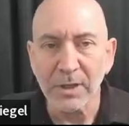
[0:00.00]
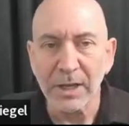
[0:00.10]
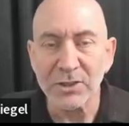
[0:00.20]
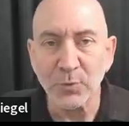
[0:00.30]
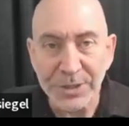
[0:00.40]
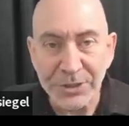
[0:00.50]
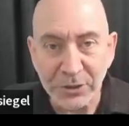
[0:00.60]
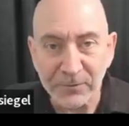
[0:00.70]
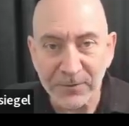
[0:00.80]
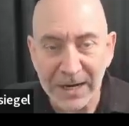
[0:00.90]
As
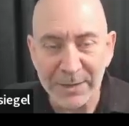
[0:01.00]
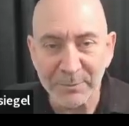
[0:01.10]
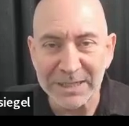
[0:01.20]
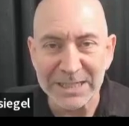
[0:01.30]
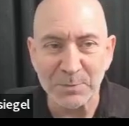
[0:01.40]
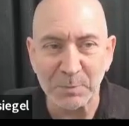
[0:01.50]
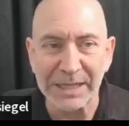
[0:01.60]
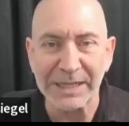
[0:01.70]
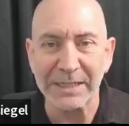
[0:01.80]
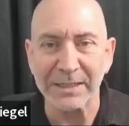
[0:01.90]
Richard Feynman
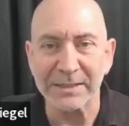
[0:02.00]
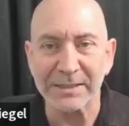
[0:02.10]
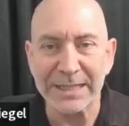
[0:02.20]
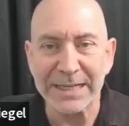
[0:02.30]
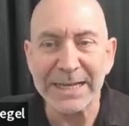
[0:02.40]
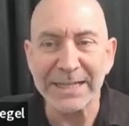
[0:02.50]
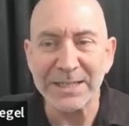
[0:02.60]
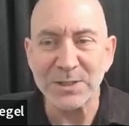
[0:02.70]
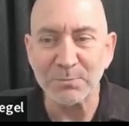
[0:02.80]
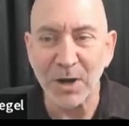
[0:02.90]
explained, heat
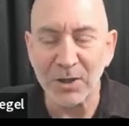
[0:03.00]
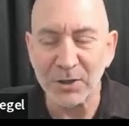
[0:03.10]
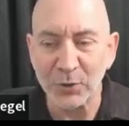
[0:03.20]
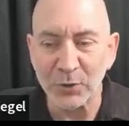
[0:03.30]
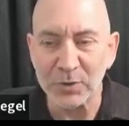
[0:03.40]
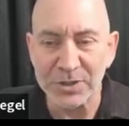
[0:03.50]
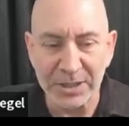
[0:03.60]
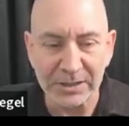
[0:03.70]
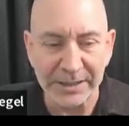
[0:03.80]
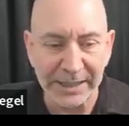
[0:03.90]
is molecules
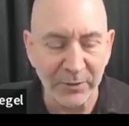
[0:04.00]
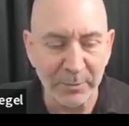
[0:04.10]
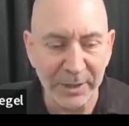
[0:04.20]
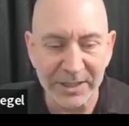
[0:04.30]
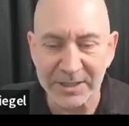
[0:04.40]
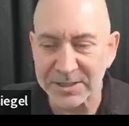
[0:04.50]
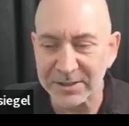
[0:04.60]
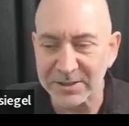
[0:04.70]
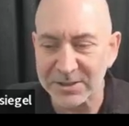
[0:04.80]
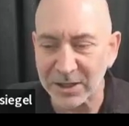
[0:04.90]
jiggling. Everybody can see
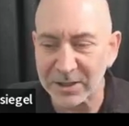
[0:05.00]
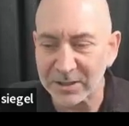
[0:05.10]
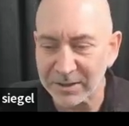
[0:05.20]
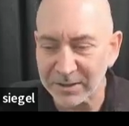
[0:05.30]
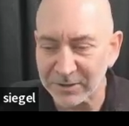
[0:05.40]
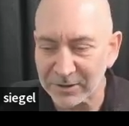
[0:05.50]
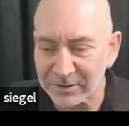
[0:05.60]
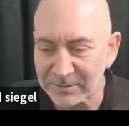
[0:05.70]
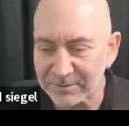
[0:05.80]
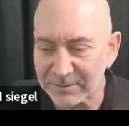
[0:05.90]
the sun here?